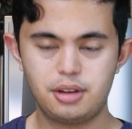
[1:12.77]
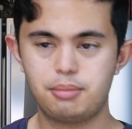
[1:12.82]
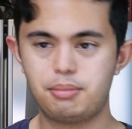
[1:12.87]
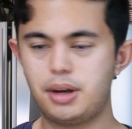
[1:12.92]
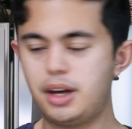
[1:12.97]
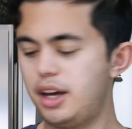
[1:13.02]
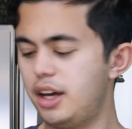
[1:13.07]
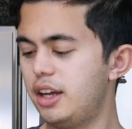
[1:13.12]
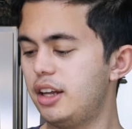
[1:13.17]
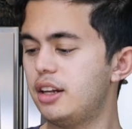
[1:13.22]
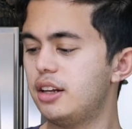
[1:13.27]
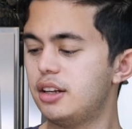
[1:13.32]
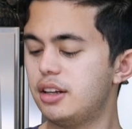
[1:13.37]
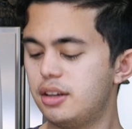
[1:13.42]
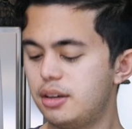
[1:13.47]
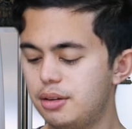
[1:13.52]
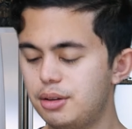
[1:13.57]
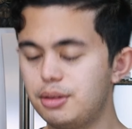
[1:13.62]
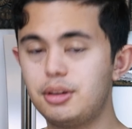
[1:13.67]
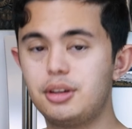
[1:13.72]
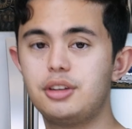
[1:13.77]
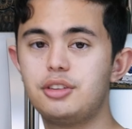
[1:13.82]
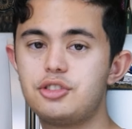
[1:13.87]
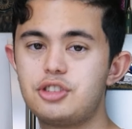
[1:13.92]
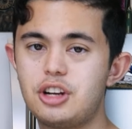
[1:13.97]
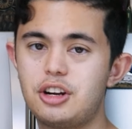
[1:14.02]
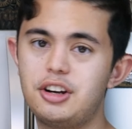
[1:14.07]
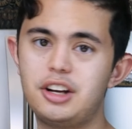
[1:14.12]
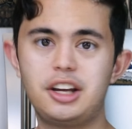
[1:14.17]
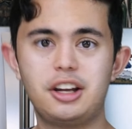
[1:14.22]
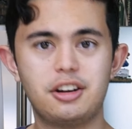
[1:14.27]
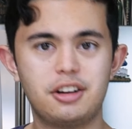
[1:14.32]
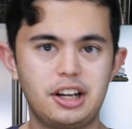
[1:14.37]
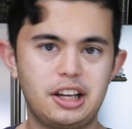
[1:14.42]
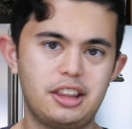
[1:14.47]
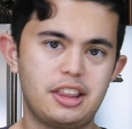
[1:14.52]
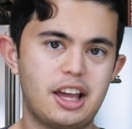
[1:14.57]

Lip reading: But cherry hearing,